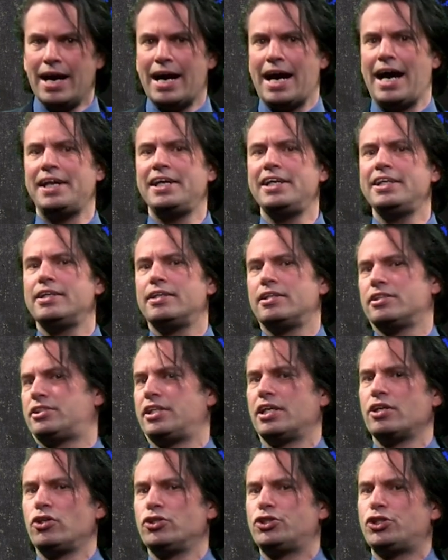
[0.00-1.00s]
Any
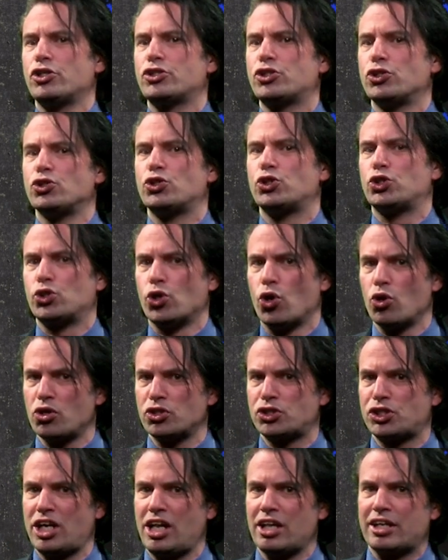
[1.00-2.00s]
single junction solar
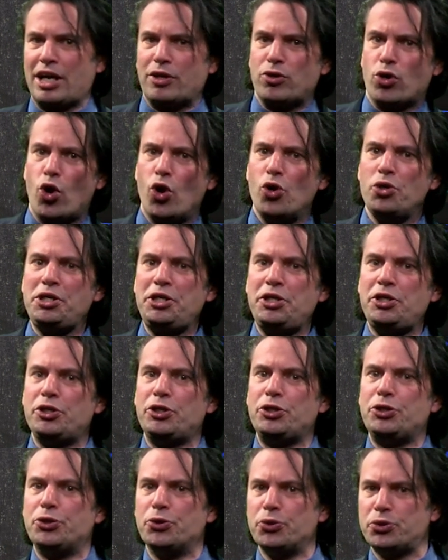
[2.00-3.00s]
cell can only
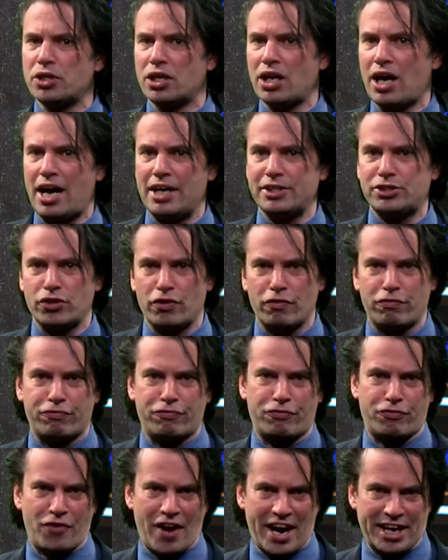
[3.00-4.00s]
utilize a
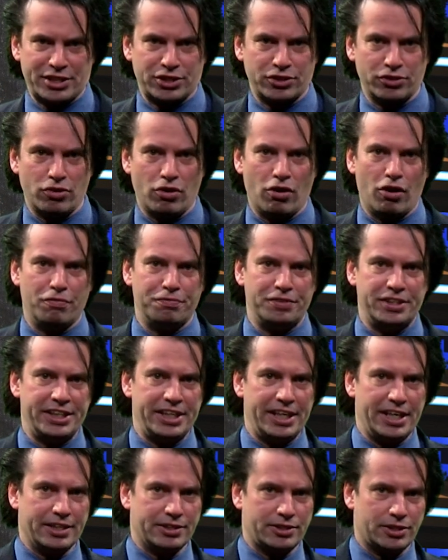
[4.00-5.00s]
fraction of
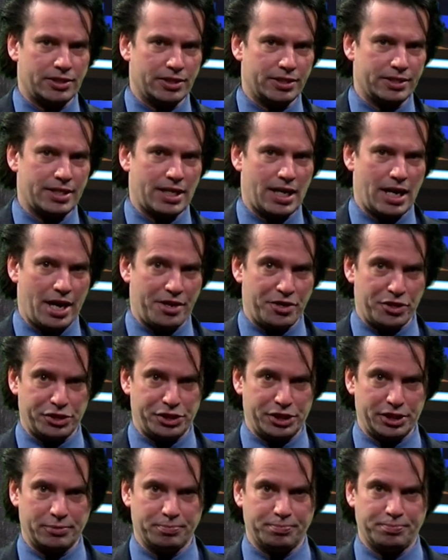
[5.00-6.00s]
the incident
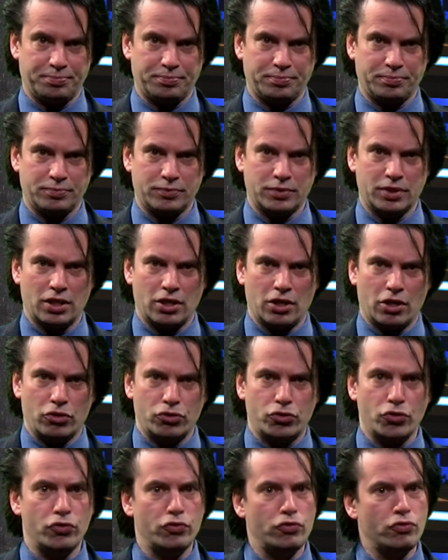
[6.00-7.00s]
energy.
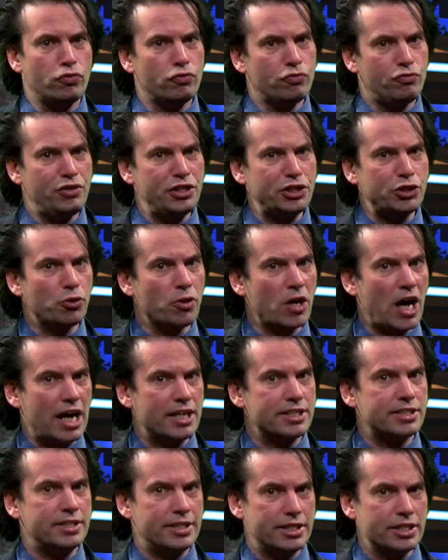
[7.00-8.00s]
To
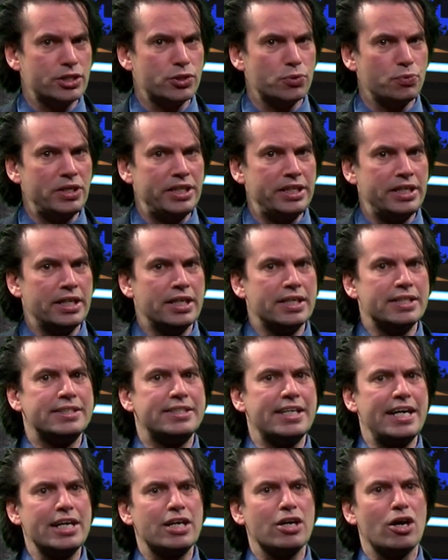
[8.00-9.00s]
visualize this, we
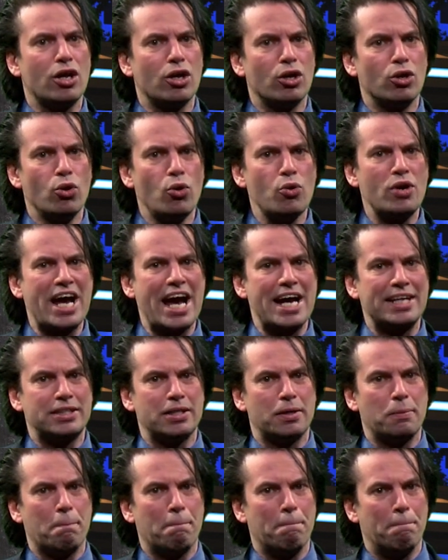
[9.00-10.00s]
take a look at
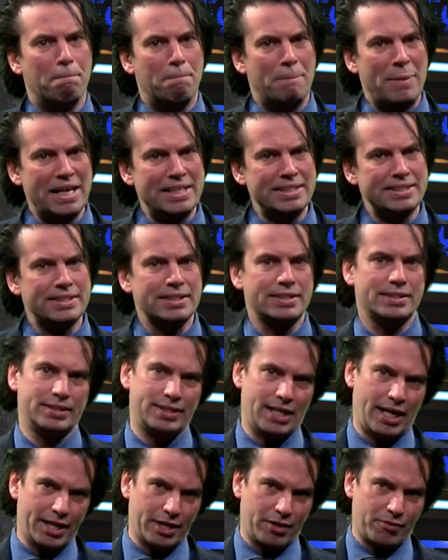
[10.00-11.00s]
the band
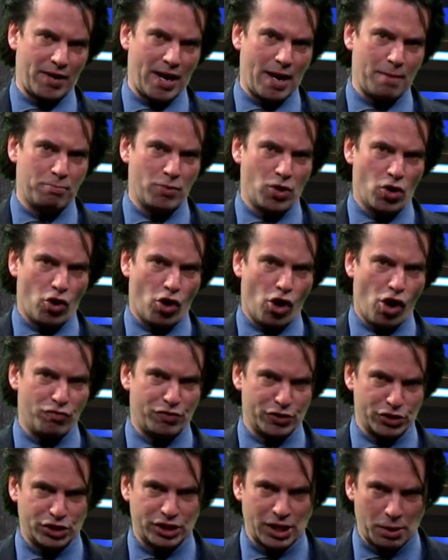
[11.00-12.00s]
diagram
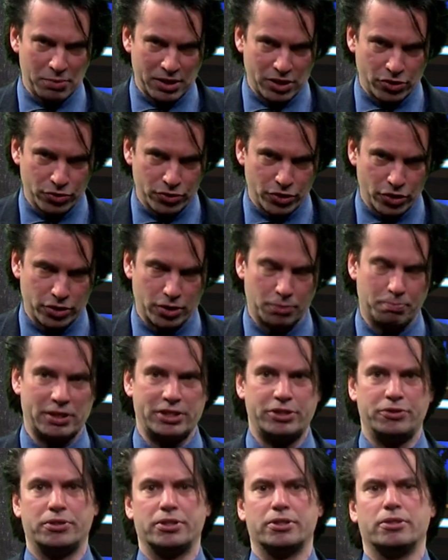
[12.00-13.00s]
of a semiconductor
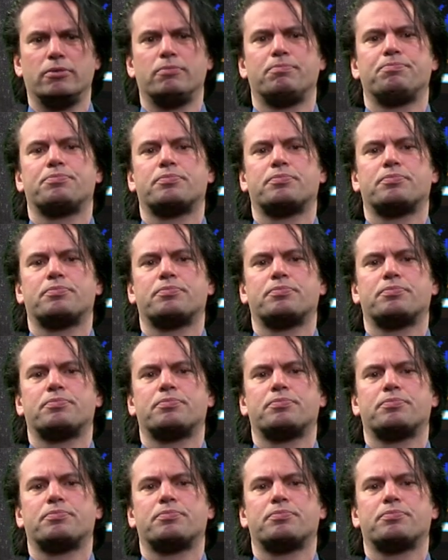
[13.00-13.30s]
material.